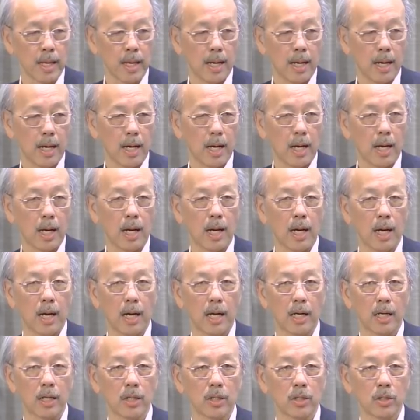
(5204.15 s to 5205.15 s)

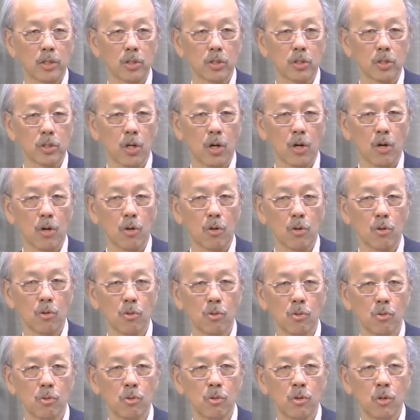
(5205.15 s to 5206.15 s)
Uh,
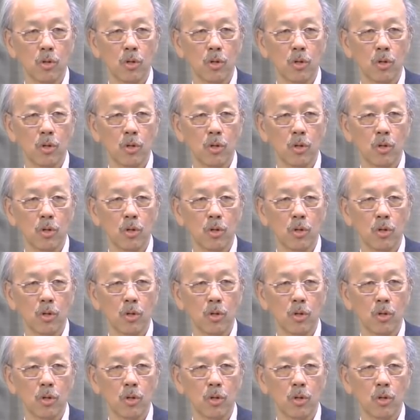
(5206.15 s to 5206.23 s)
so